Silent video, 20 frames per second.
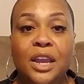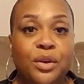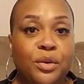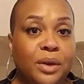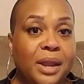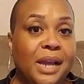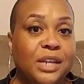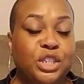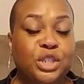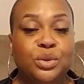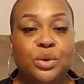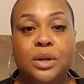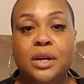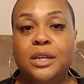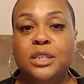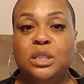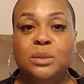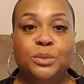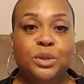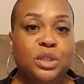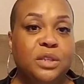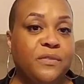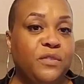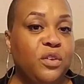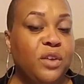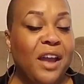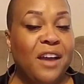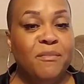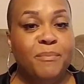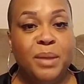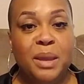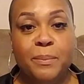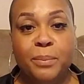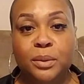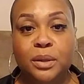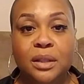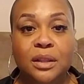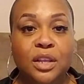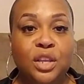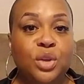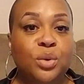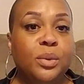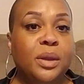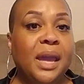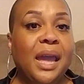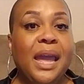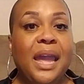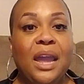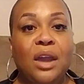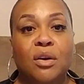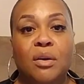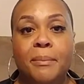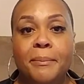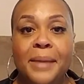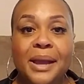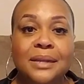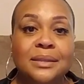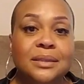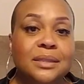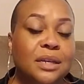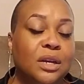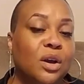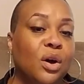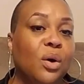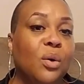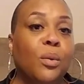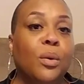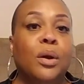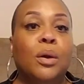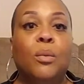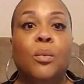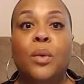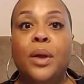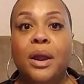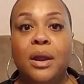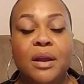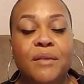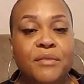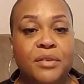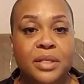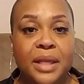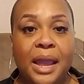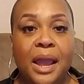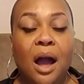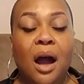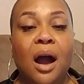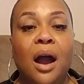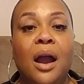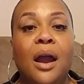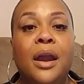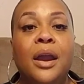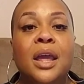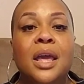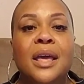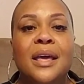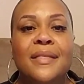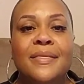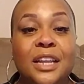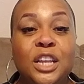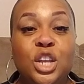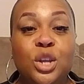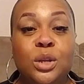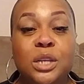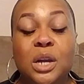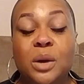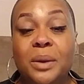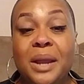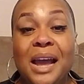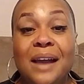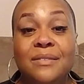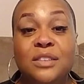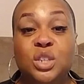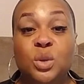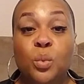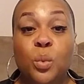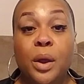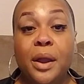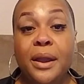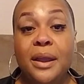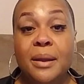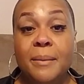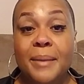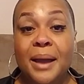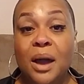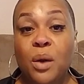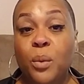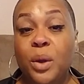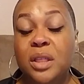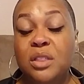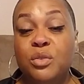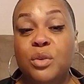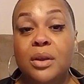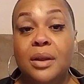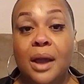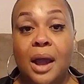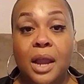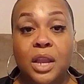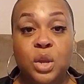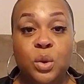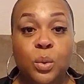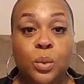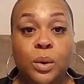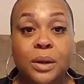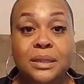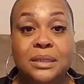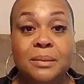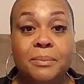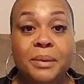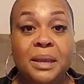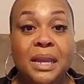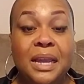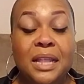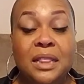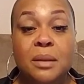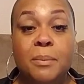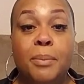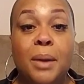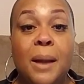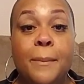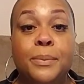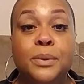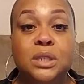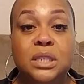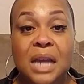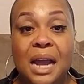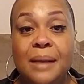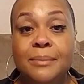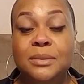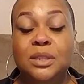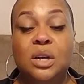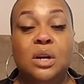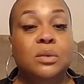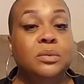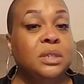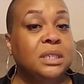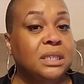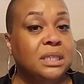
international customers, if you have people in the UK or Mexico or wherever they are, then you don't have to worry about whether or not you're going to be in the proper time zone.